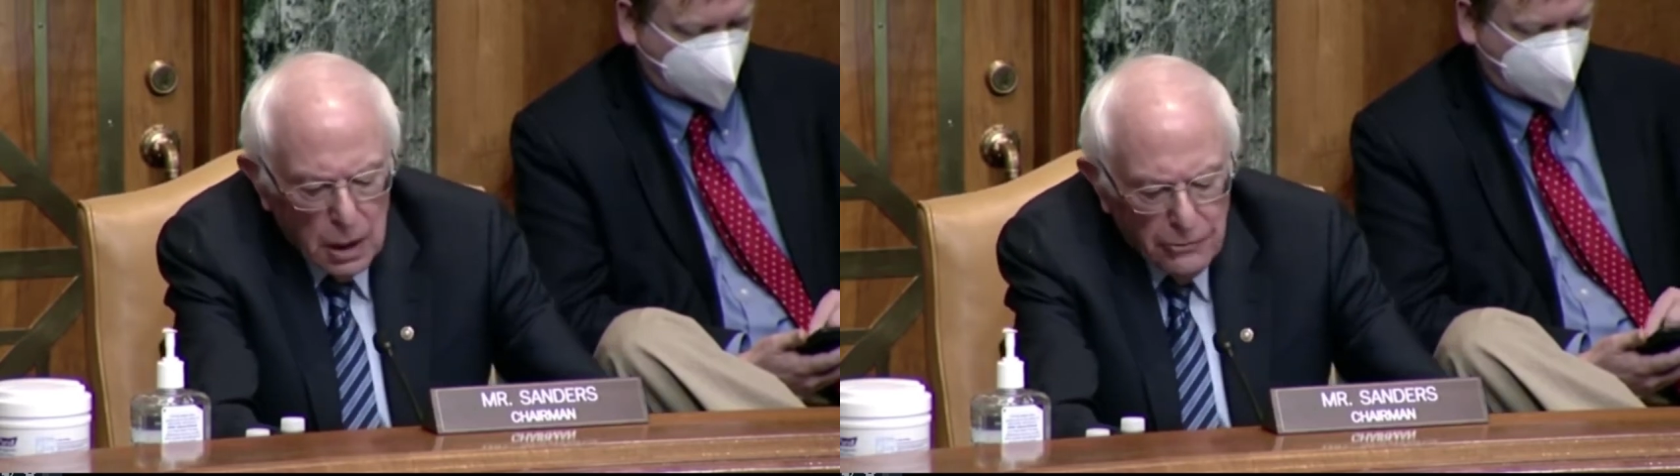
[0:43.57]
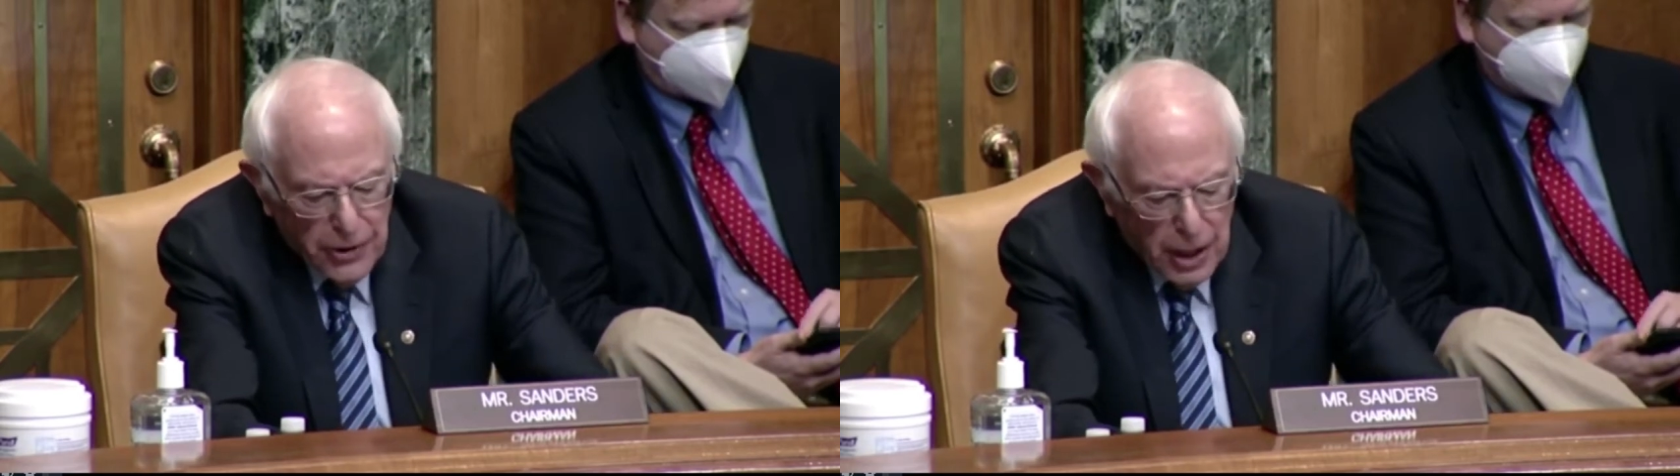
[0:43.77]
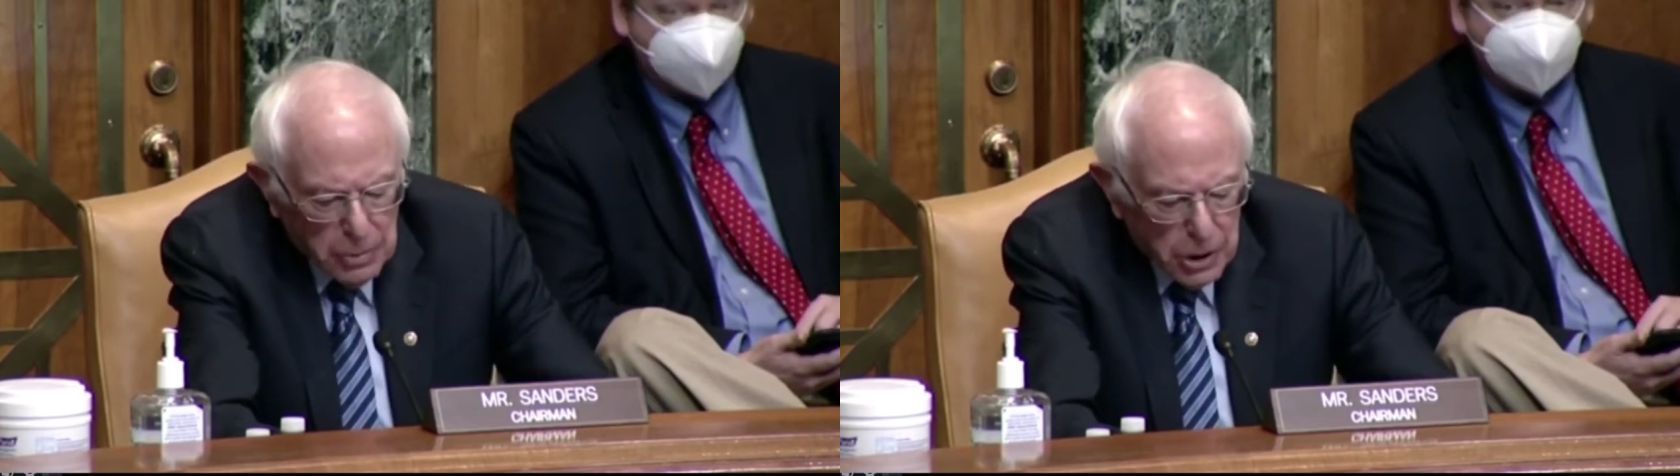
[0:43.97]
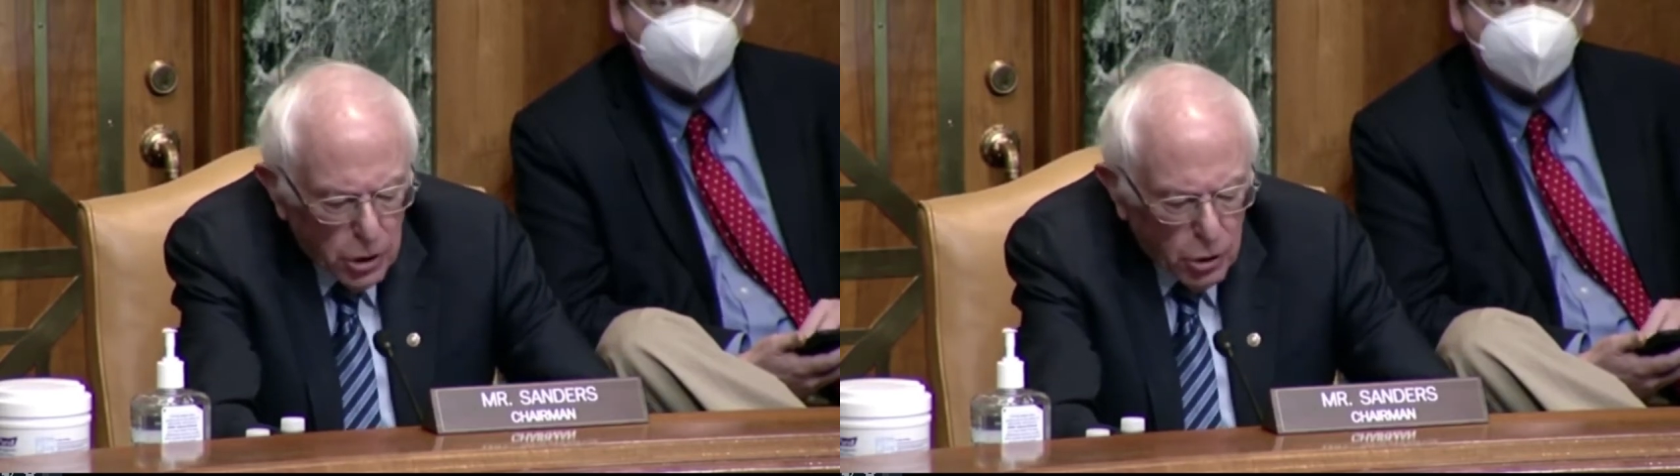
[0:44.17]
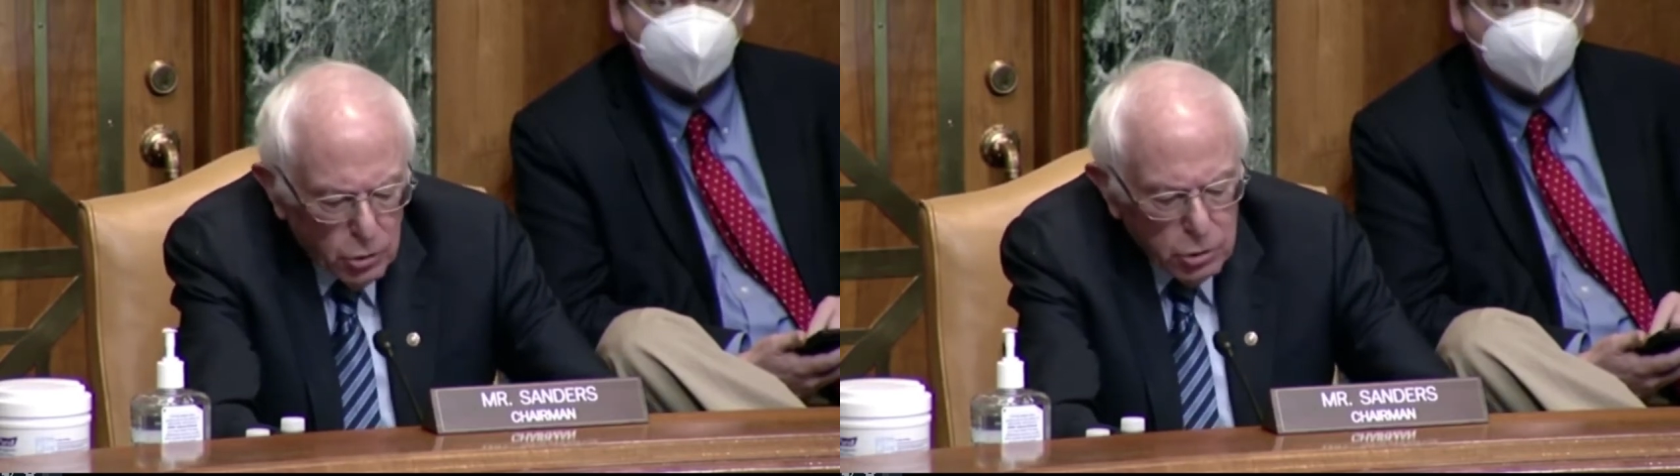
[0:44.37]
a family
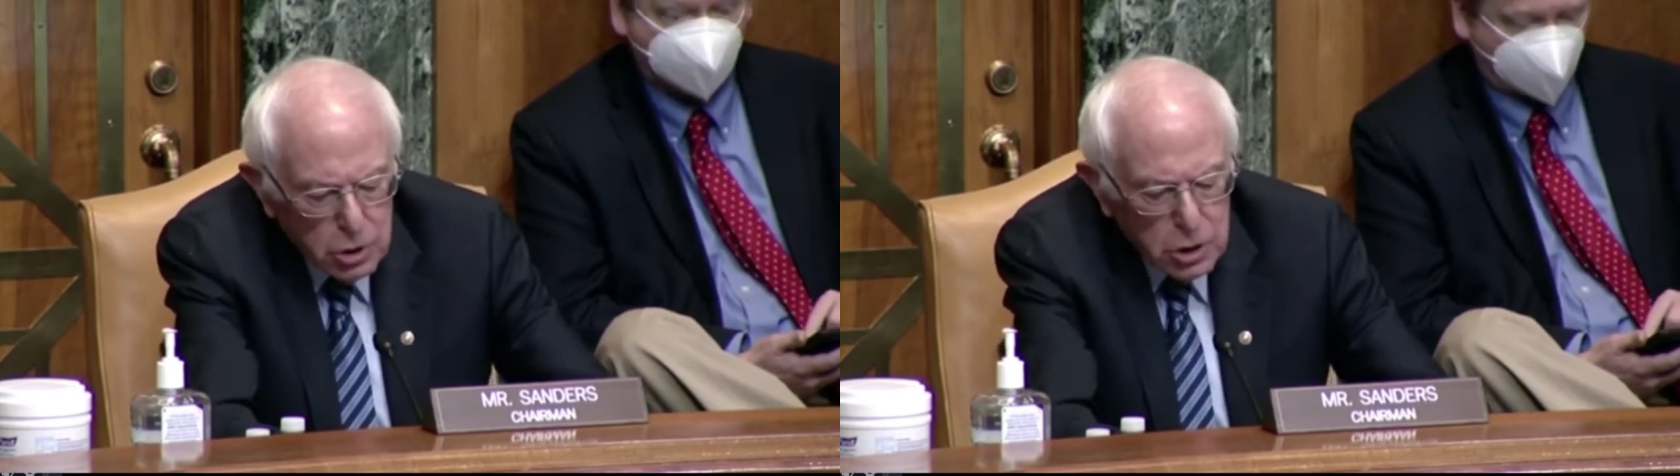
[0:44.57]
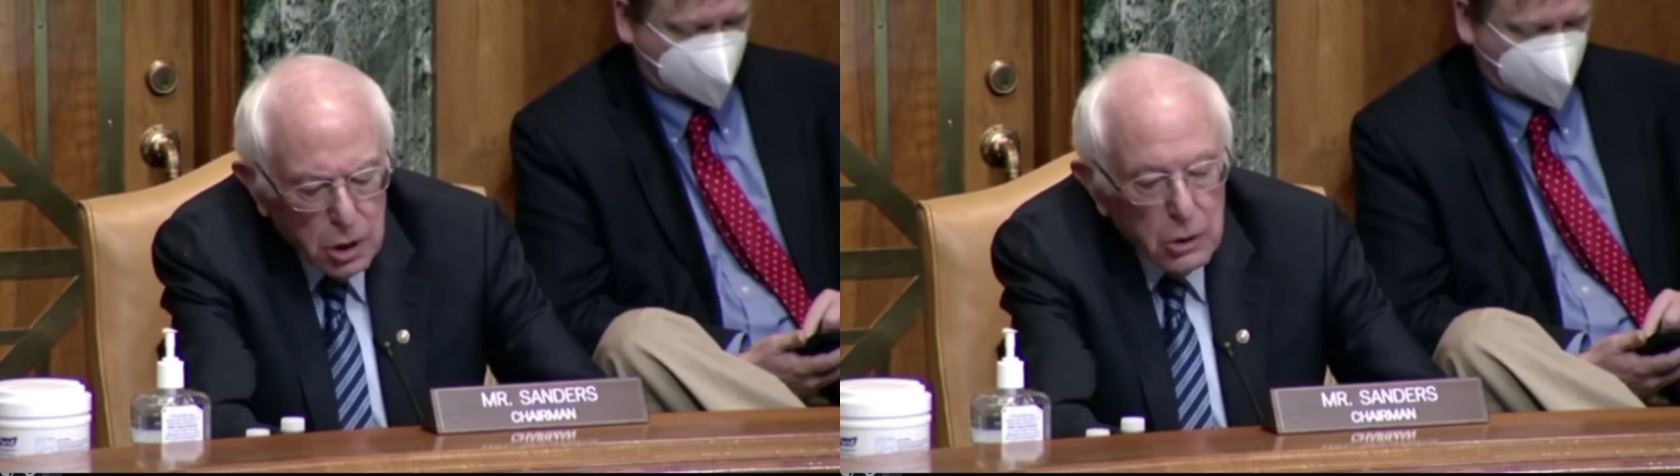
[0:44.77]
that owns